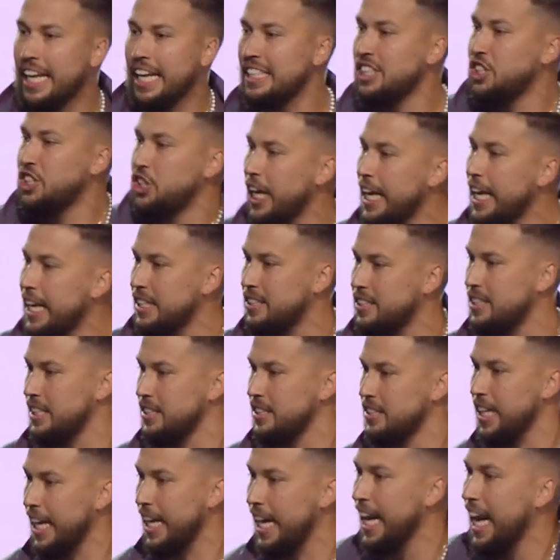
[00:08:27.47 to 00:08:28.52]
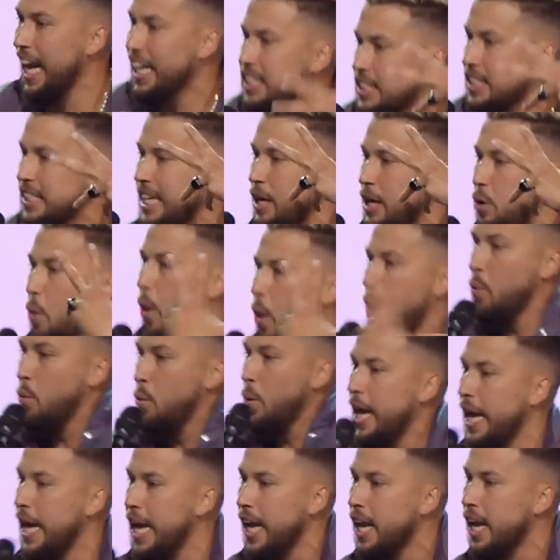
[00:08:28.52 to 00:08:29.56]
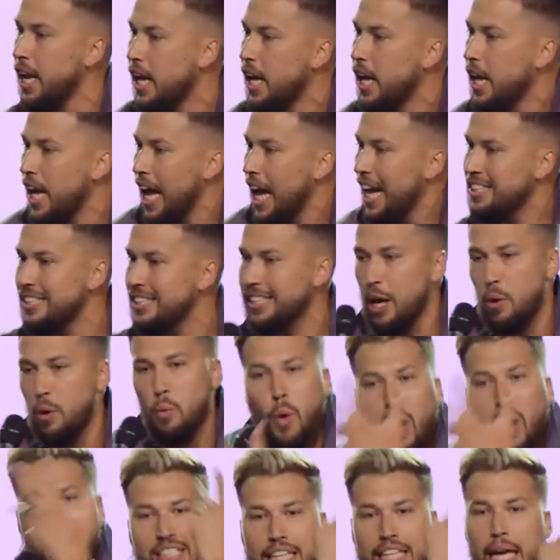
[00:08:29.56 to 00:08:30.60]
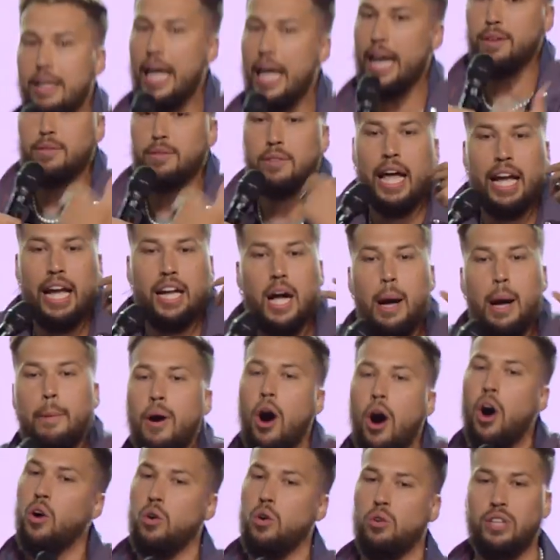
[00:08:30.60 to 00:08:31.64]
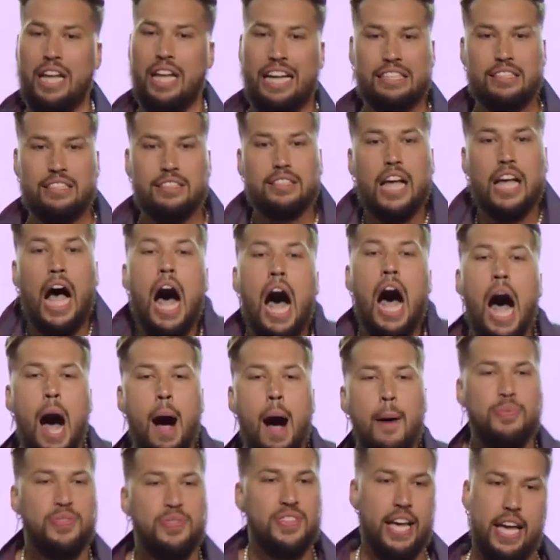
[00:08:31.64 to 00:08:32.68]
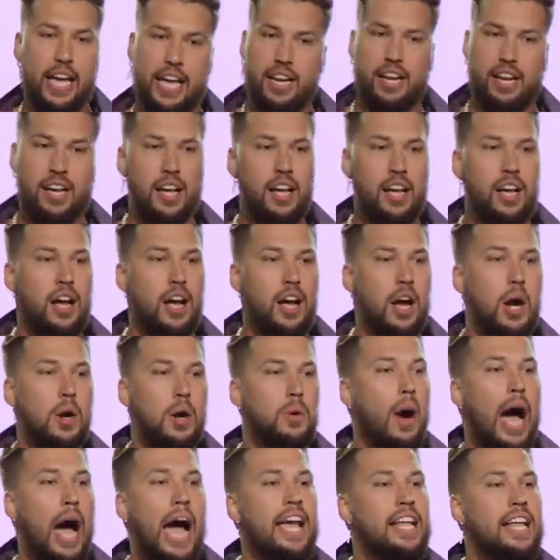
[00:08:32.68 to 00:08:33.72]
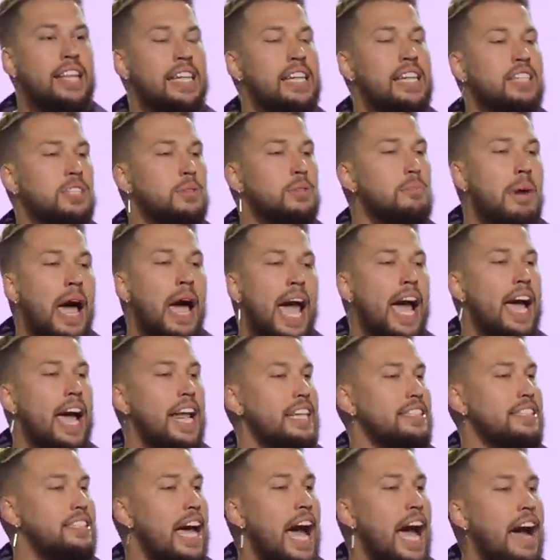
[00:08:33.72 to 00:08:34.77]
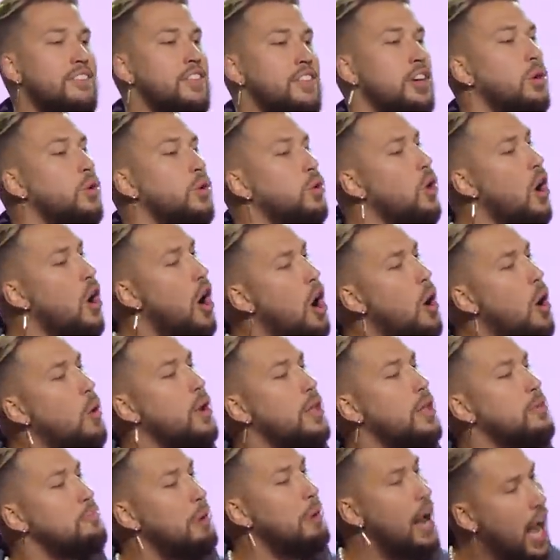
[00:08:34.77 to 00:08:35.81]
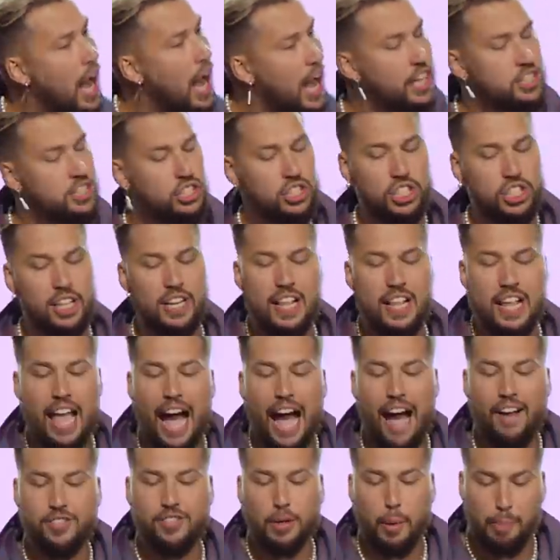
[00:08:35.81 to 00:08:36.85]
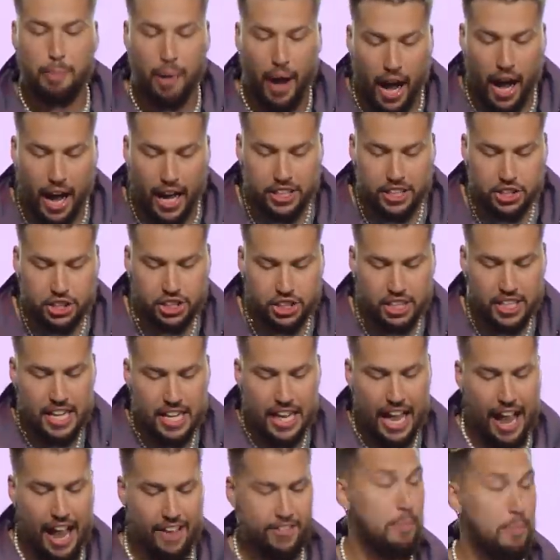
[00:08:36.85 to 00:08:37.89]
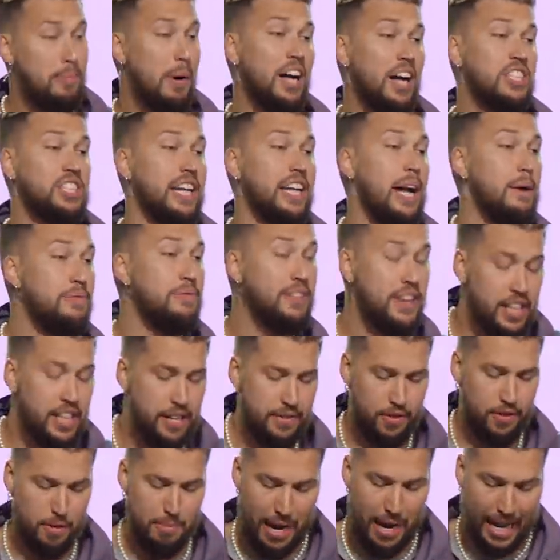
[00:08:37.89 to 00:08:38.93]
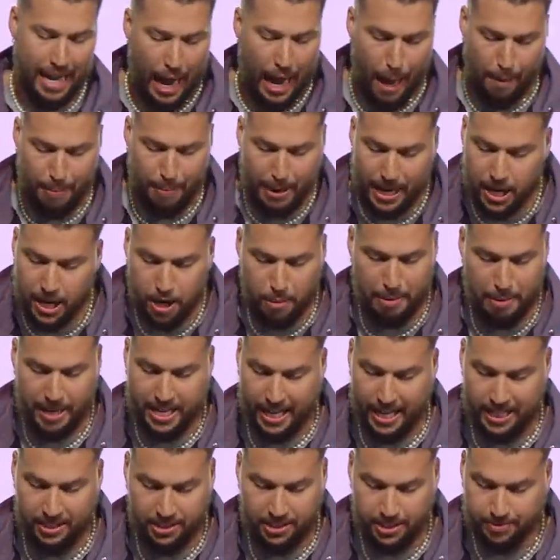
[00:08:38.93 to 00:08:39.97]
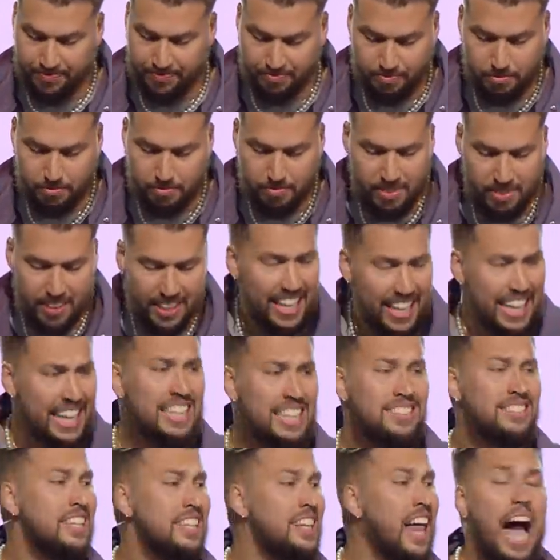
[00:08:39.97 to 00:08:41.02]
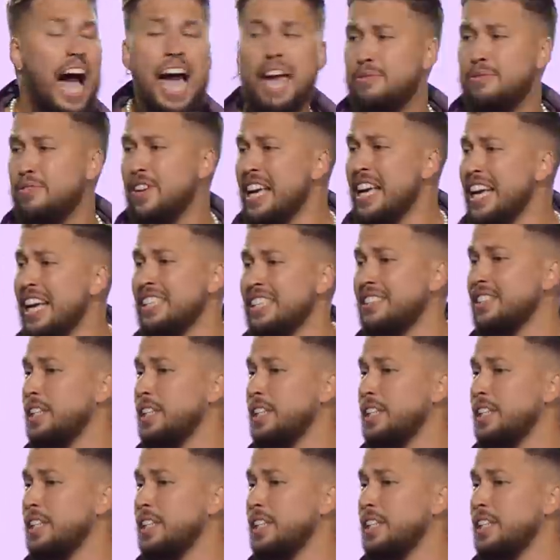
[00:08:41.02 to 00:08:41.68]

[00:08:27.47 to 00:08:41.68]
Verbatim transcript: he's Genesis. Like, can I just get one win? I just get one, like, like, come on, like something, right? And this man is having to roll with punch after punch after punch. And I'm feeling for my guy Peter because his life is